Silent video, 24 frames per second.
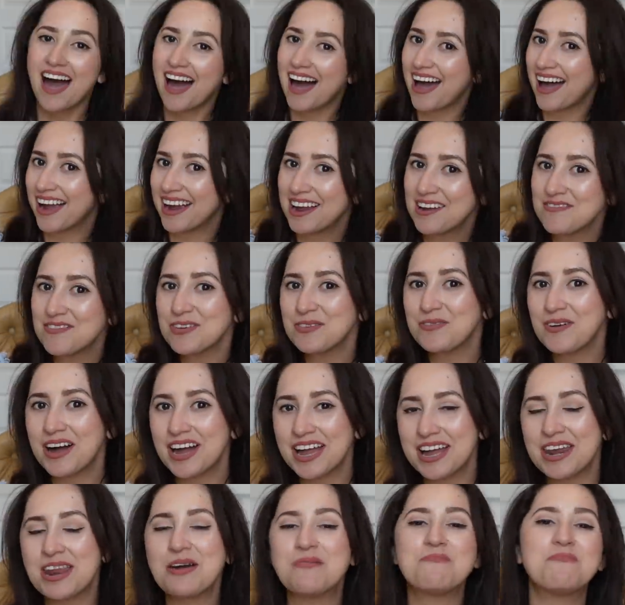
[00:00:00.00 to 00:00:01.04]
Hi
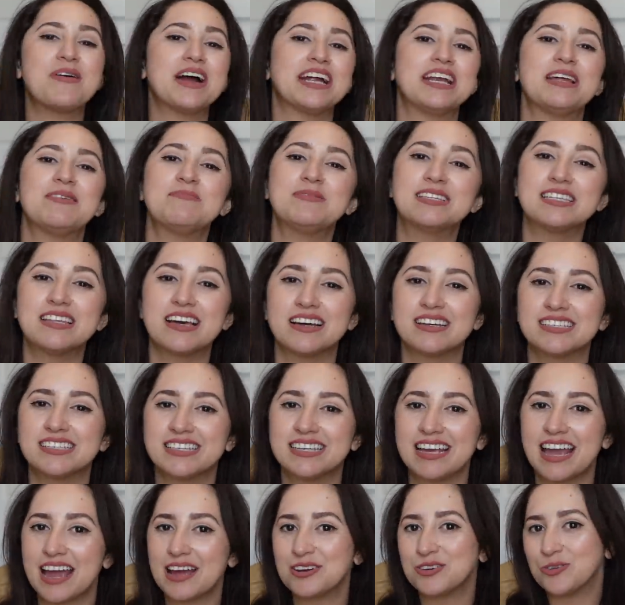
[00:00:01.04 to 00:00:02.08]
everyone, my name is
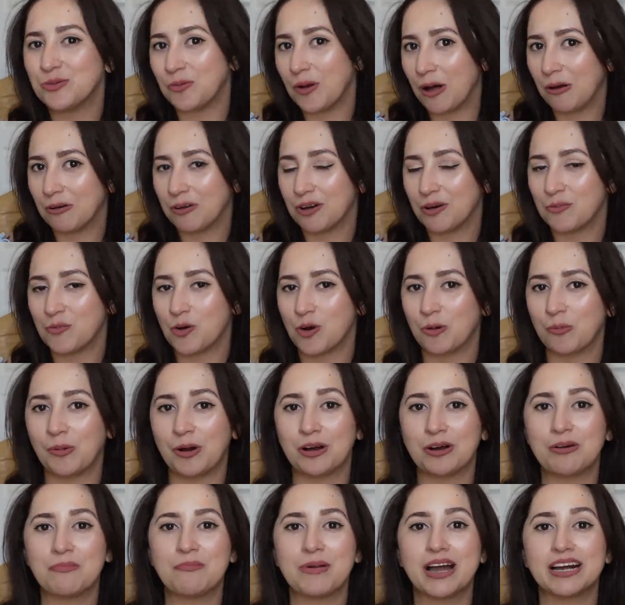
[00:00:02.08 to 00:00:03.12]
Lexi and welcome or
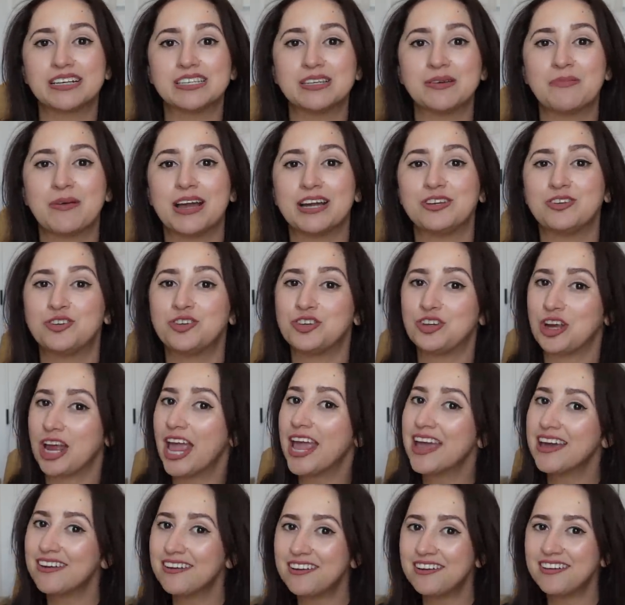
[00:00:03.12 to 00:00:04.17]
welcome back to my
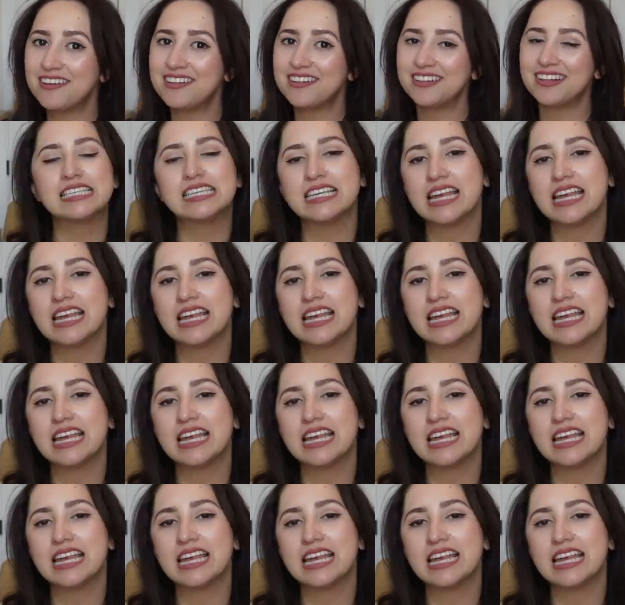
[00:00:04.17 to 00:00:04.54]
channel.